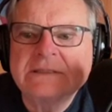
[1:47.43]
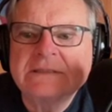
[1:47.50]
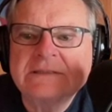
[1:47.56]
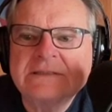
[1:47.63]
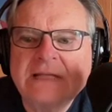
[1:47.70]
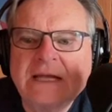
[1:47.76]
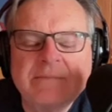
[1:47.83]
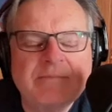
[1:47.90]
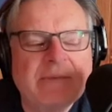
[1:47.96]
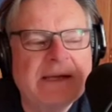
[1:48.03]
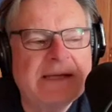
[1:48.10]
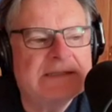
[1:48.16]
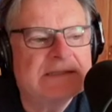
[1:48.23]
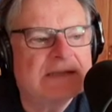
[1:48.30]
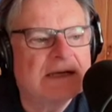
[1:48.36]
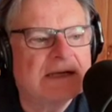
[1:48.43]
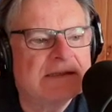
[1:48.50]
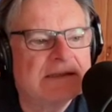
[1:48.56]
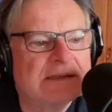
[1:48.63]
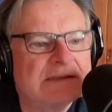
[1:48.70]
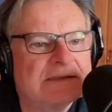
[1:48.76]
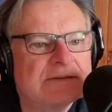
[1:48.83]
is not based on
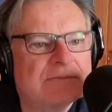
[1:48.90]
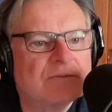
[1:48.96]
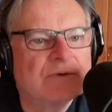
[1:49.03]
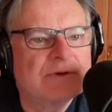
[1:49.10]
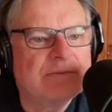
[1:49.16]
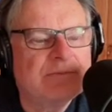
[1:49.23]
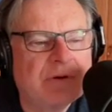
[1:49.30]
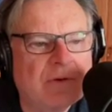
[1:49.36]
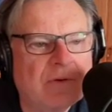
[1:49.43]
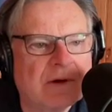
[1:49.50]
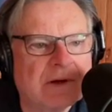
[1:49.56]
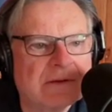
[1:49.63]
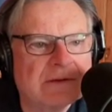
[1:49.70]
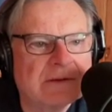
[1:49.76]
this report.